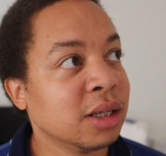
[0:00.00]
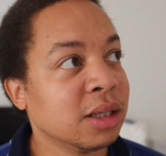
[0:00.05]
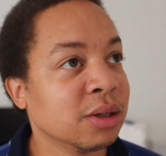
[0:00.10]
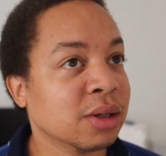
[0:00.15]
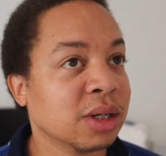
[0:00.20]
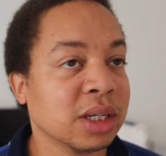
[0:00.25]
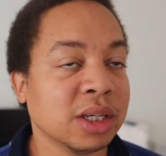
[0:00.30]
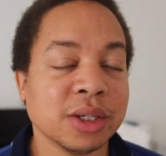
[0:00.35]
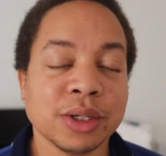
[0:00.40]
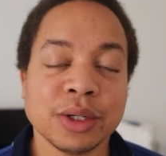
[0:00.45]

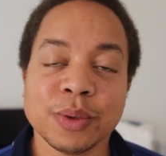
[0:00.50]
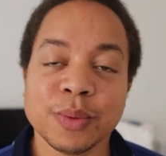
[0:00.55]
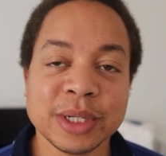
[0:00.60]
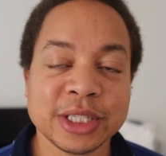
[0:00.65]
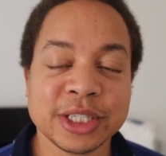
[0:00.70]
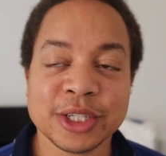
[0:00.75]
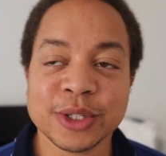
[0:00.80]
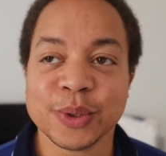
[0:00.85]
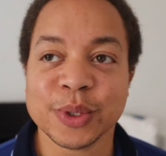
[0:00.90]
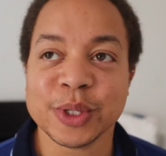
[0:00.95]
look at you
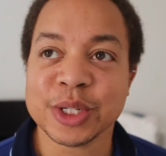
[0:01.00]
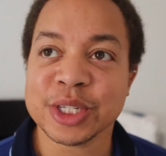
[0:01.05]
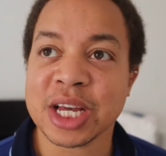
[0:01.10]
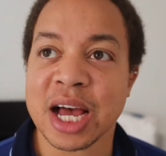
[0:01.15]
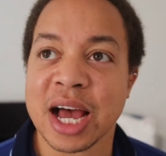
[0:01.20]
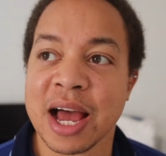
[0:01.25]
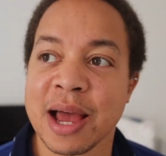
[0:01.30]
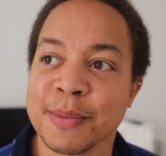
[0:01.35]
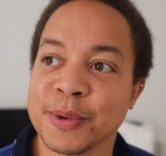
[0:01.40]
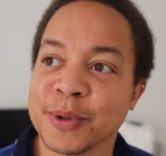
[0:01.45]
wasting all your
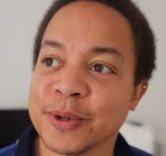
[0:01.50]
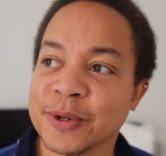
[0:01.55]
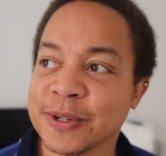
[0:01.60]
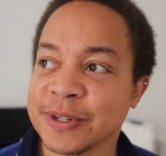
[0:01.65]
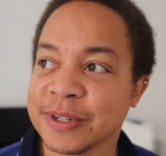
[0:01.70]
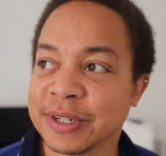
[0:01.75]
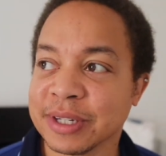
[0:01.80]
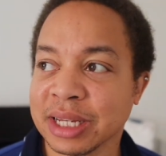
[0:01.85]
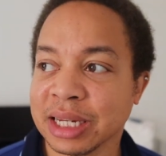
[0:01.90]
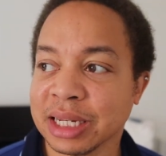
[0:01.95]
time,
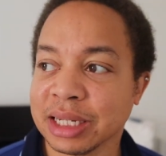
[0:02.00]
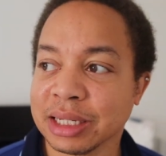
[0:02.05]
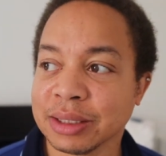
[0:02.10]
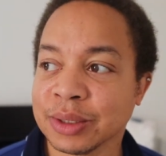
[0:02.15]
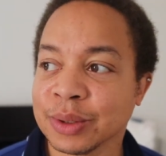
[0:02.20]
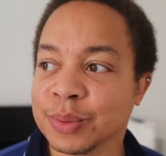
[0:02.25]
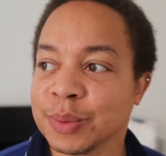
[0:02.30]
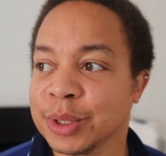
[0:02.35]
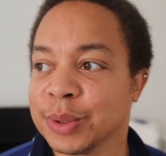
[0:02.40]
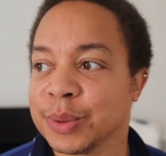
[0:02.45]
or like,
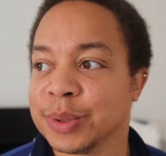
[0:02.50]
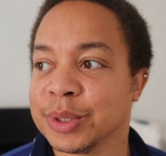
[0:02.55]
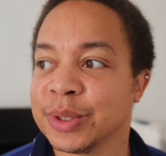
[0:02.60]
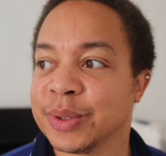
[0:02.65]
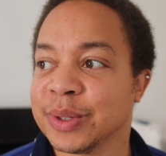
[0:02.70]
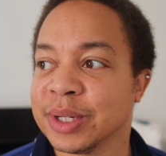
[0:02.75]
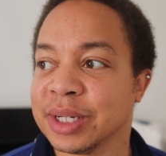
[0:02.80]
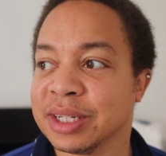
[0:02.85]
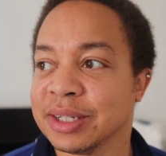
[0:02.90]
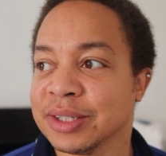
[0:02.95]
look what you were
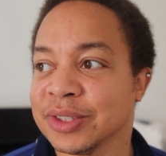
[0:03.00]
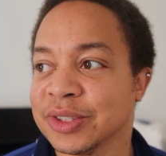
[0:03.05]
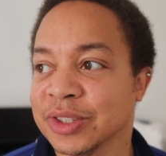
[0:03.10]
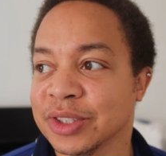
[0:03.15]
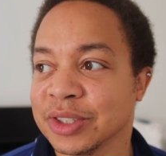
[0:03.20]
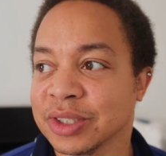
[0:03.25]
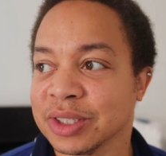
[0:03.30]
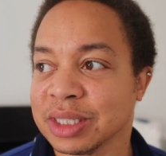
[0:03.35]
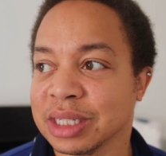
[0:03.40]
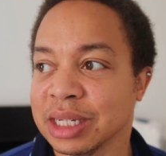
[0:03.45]
doing,
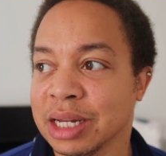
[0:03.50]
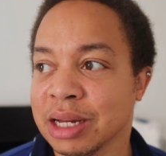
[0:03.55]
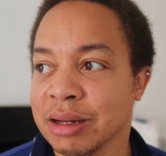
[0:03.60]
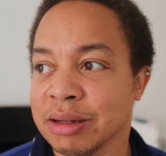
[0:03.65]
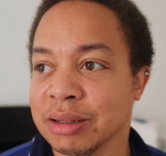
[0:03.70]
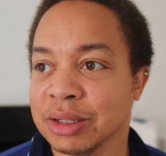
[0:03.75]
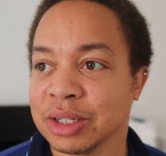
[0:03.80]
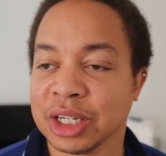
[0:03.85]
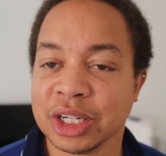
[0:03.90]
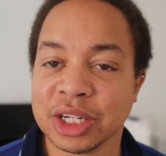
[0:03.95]
or
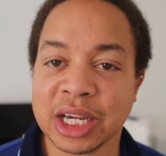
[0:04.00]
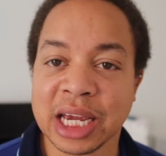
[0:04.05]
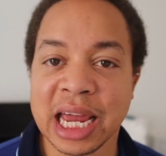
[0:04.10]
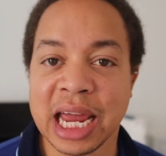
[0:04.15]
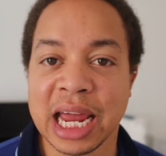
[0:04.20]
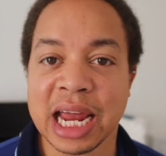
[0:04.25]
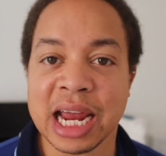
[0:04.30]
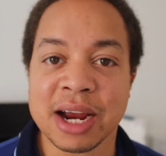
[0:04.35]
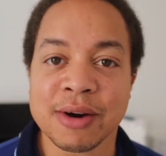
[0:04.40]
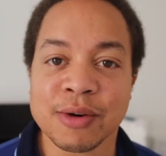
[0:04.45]
oh, look at your
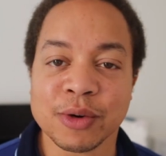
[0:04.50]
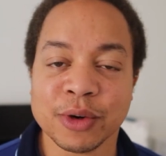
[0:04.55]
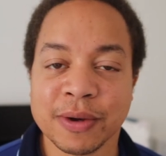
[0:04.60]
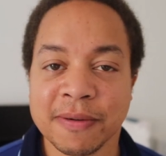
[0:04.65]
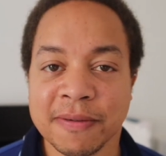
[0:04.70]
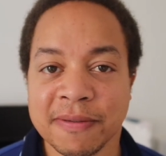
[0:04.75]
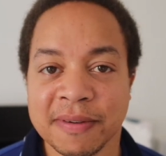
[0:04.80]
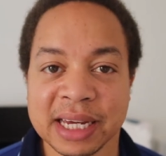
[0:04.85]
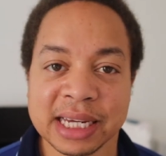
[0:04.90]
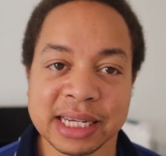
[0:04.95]
hair or
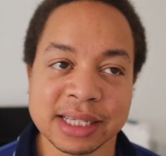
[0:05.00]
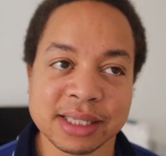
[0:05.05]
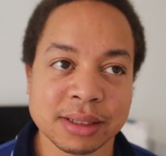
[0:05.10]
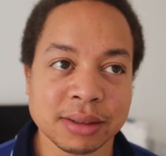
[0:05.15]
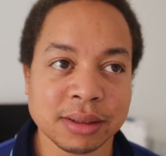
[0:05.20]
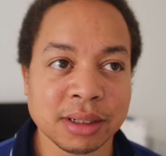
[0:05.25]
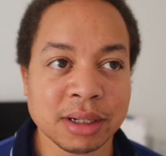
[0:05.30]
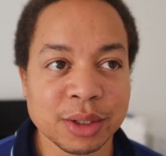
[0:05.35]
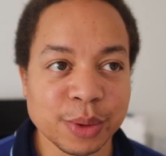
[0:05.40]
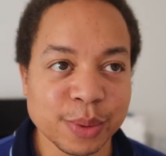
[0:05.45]
your face,
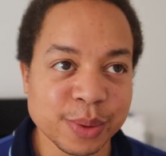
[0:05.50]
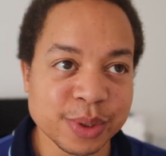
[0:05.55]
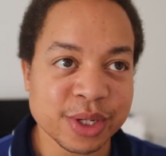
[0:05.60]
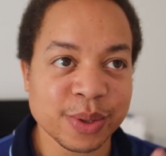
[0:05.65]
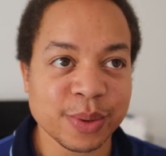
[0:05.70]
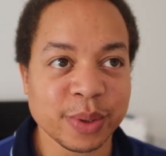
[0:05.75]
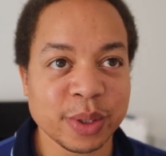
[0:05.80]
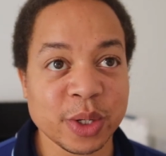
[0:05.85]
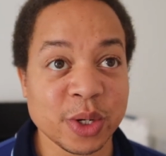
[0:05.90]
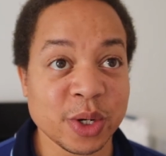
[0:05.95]
or oh, you were
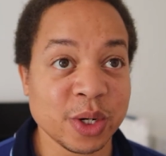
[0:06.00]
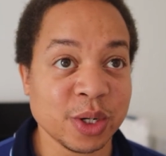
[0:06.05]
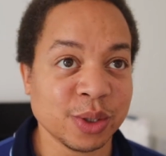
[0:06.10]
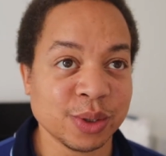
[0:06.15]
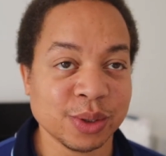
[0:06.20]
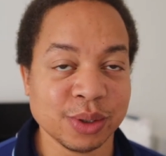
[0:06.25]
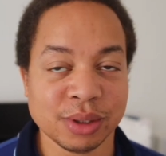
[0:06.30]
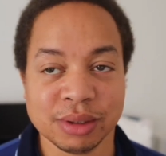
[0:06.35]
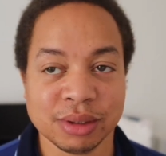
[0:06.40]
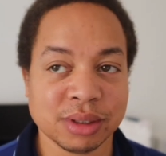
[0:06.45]
so young,
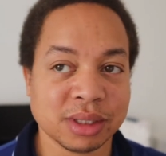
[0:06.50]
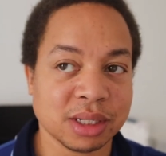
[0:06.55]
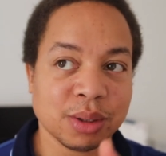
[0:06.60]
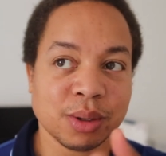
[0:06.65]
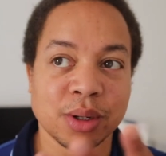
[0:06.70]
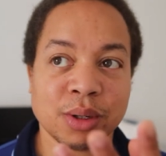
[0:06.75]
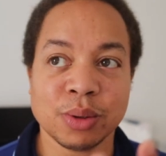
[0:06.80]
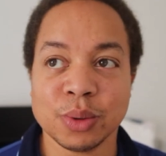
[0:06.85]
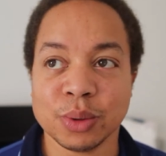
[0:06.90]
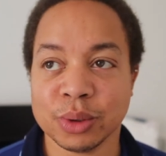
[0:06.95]
or look
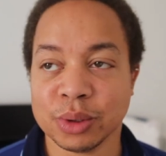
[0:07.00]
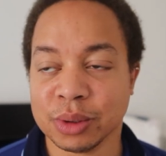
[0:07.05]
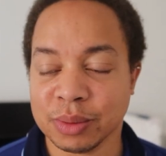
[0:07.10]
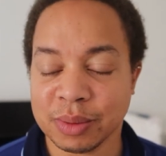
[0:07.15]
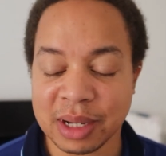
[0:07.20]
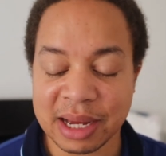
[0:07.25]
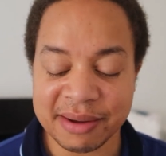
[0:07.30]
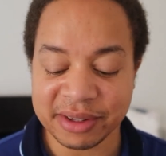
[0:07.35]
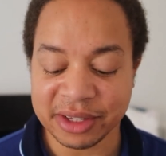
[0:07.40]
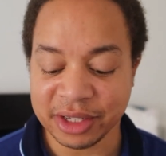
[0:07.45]
so old, or
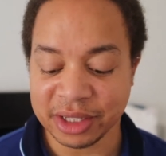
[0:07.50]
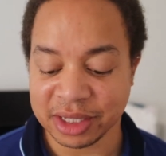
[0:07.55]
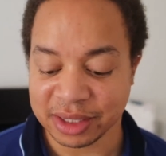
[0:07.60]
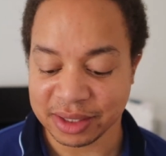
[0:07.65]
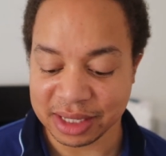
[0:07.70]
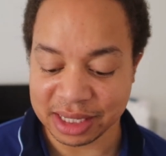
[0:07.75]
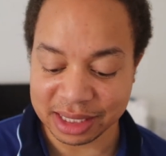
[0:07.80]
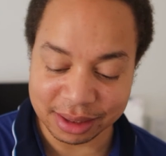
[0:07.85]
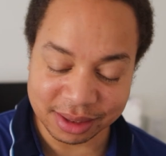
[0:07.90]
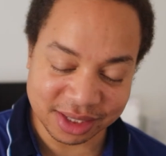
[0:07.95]
whatever. You
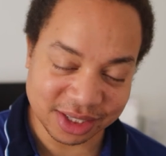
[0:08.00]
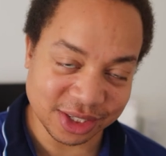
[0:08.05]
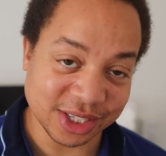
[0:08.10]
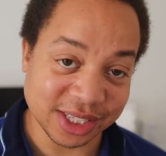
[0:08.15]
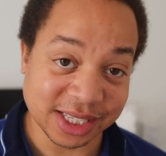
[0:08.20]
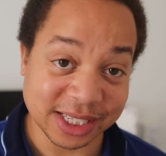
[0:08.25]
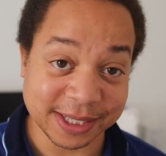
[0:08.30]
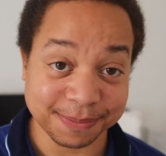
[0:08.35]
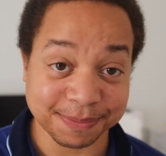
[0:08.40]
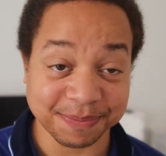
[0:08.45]
know, it's
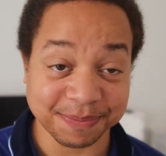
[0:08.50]
just,